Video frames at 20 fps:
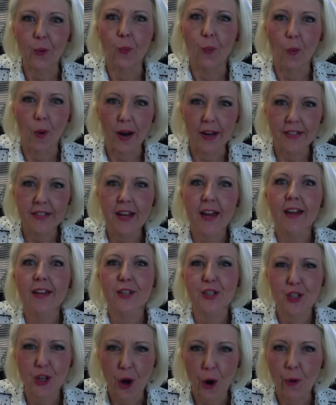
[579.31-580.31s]

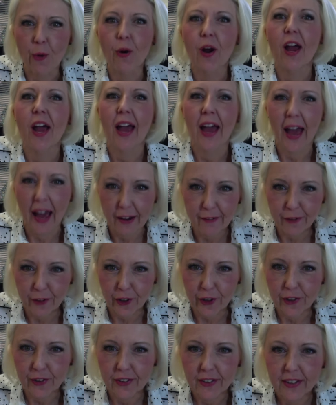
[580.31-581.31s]
whatsoever.
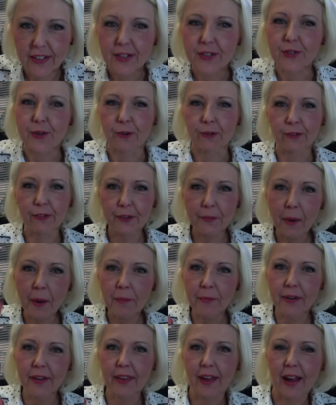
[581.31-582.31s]
So
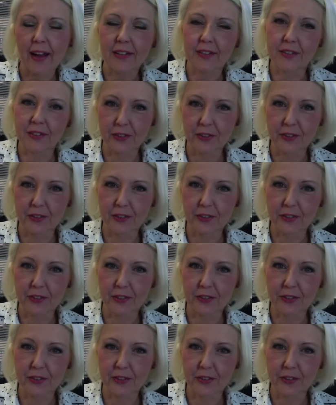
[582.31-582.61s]
remember that.